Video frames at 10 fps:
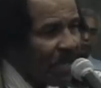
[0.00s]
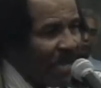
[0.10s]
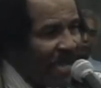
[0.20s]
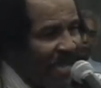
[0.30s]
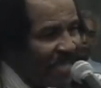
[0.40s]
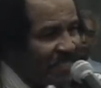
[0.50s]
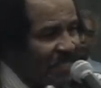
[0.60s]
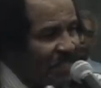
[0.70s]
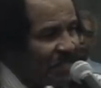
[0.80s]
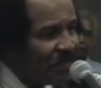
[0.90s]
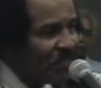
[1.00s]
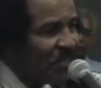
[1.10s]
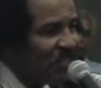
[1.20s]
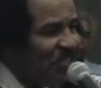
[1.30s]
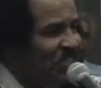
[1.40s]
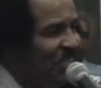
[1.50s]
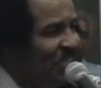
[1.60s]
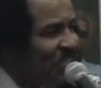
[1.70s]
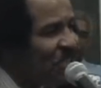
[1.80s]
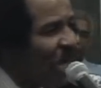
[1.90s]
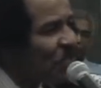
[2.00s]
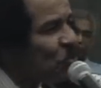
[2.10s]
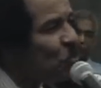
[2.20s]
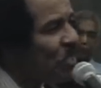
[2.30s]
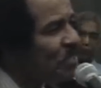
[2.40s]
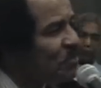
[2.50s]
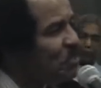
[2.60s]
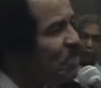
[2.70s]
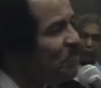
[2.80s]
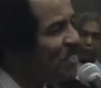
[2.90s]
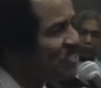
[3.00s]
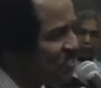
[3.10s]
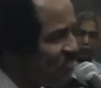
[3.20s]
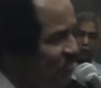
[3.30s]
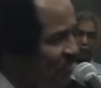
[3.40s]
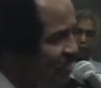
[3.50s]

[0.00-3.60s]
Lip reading: and they're not quick to be offensive.